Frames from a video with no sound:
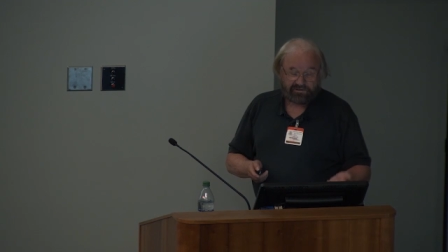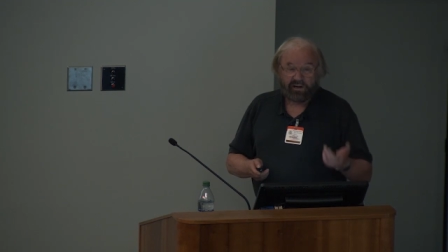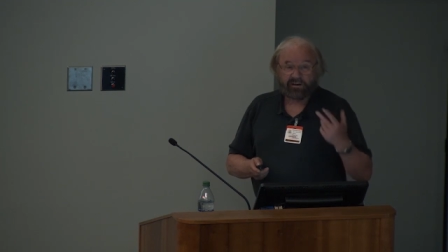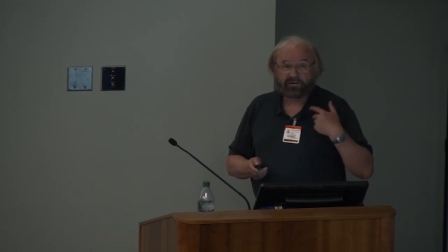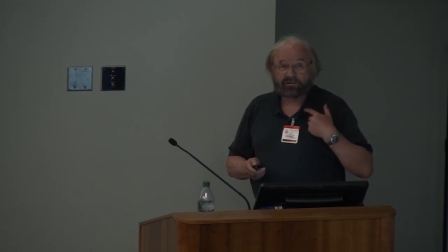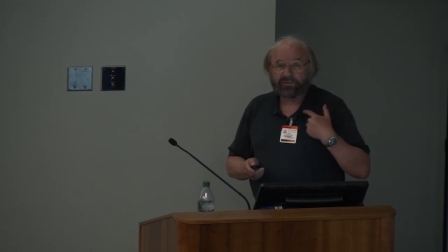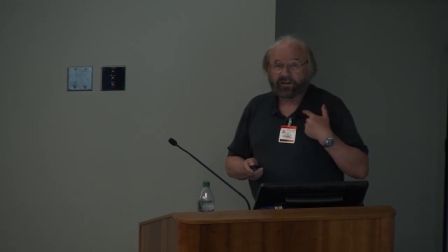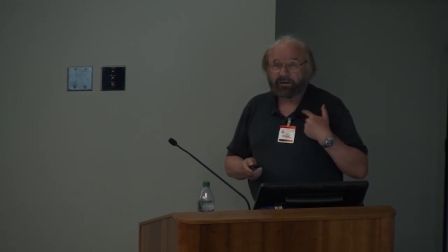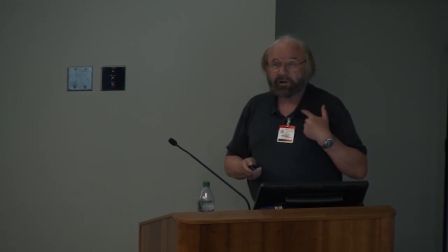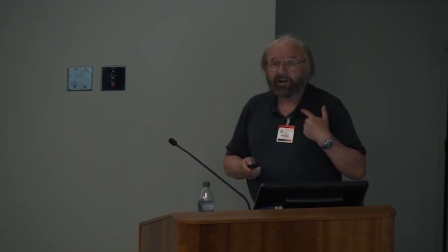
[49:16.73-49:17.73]
There's an article, in
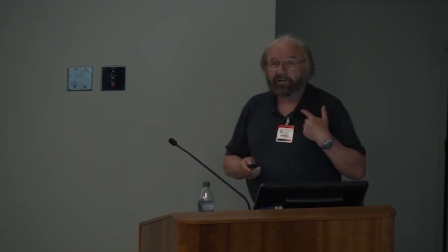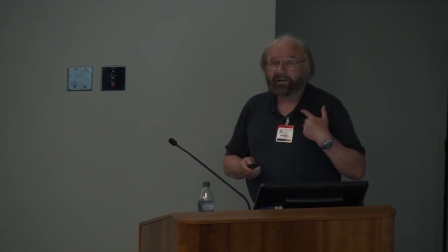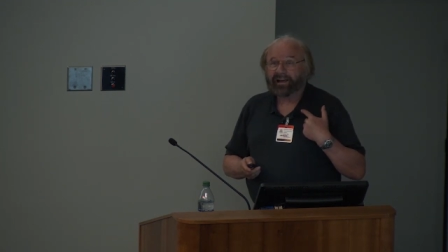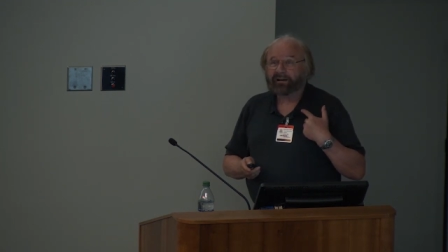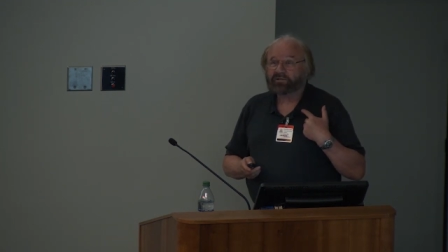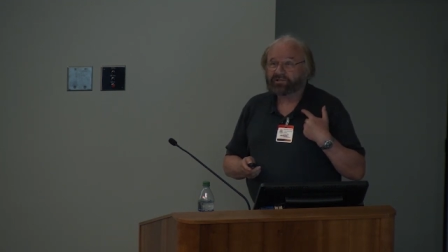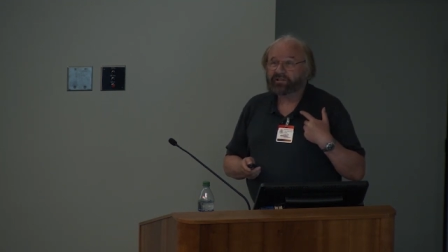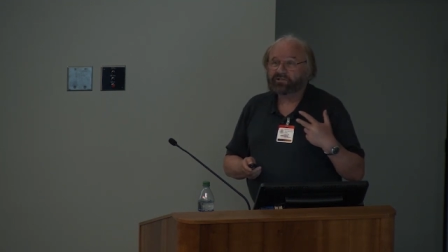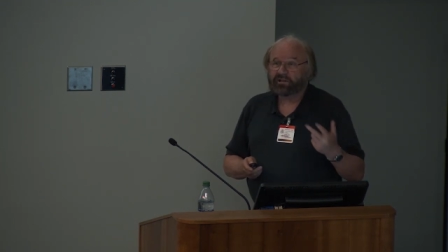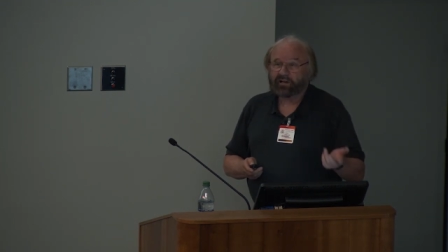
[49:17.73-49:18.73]
fact, coming out in Language
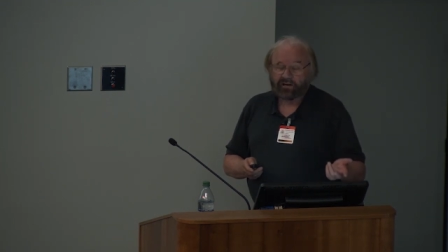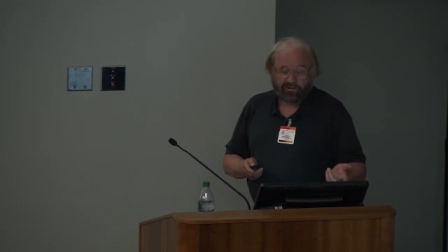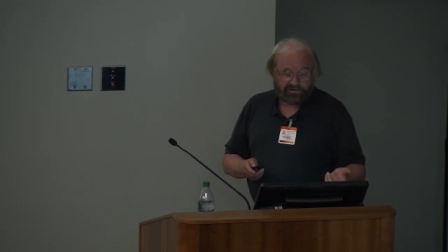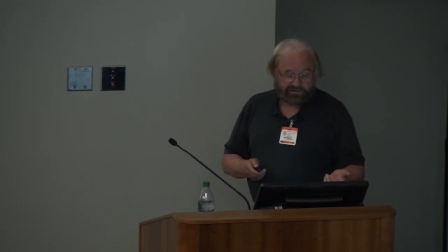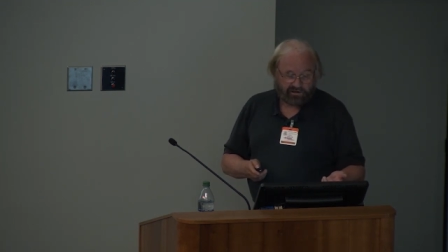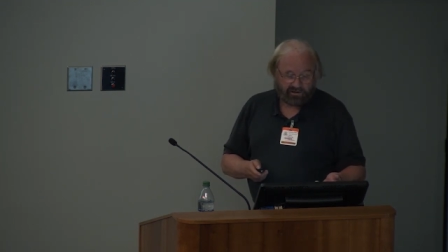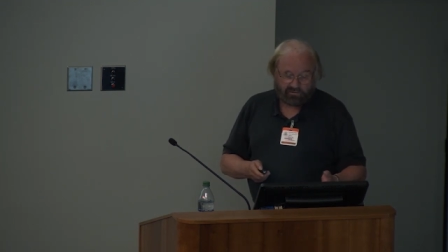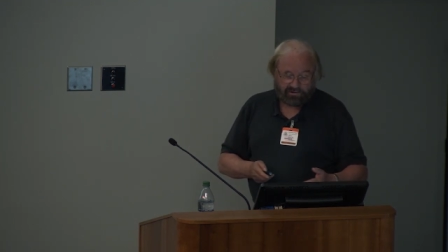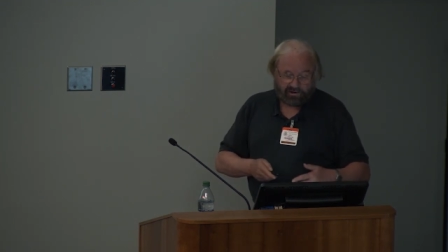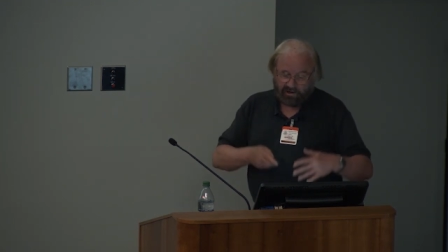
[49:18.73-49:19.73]
Teaching later this year
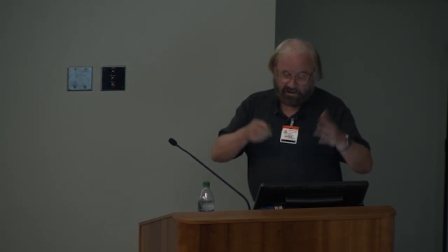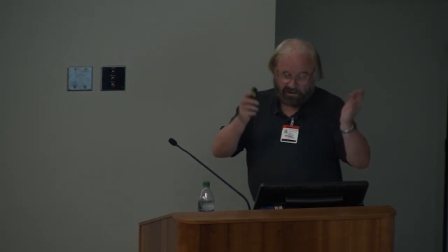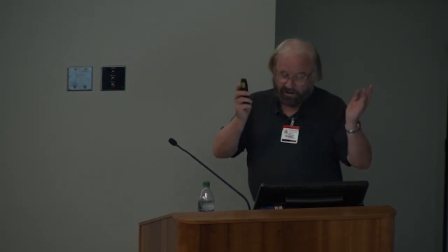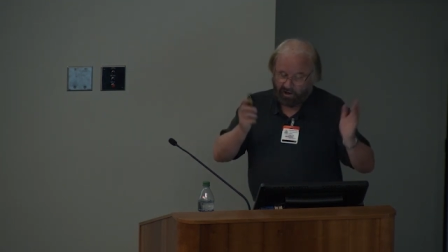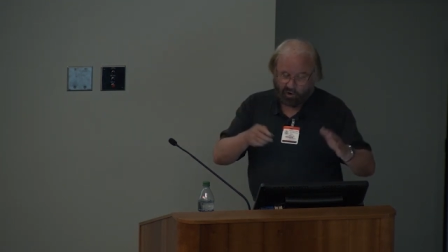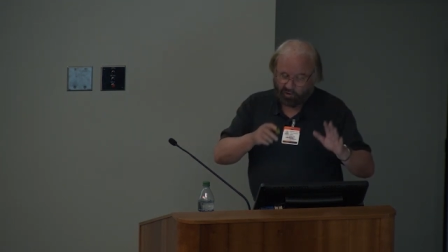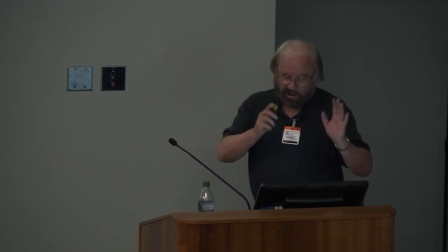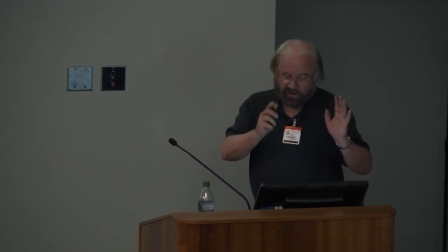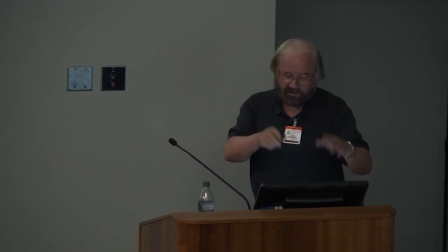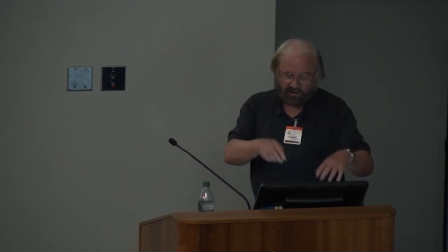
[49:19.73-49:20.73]
with a
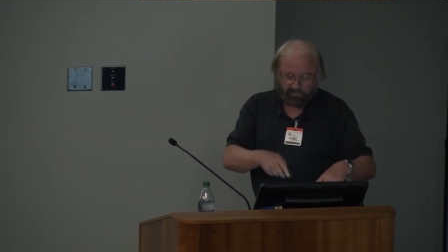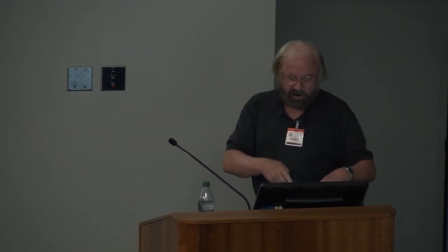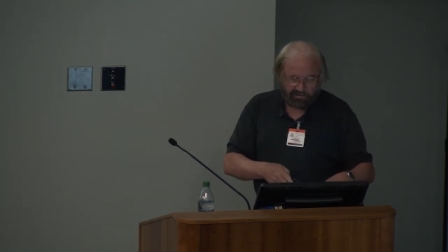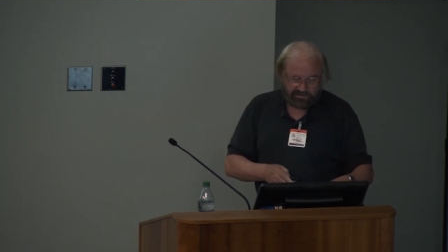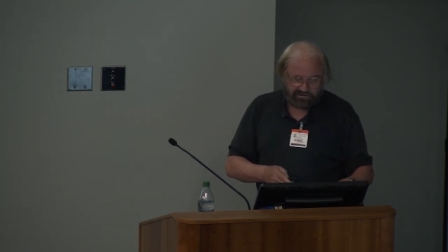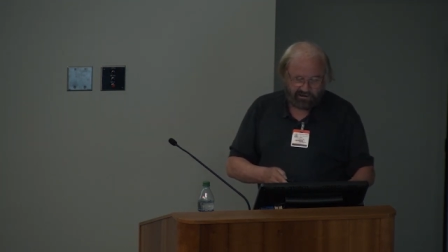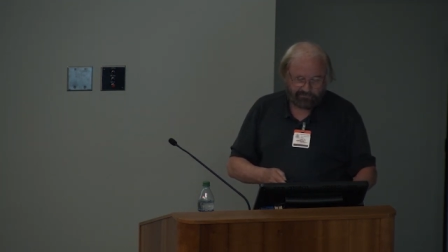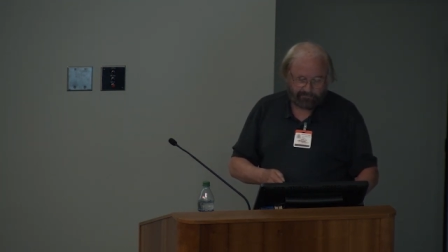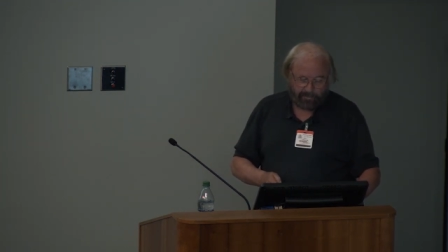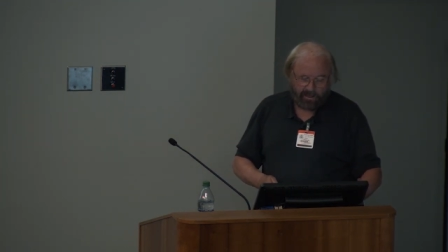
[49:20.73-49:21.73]
whole article about this stuff.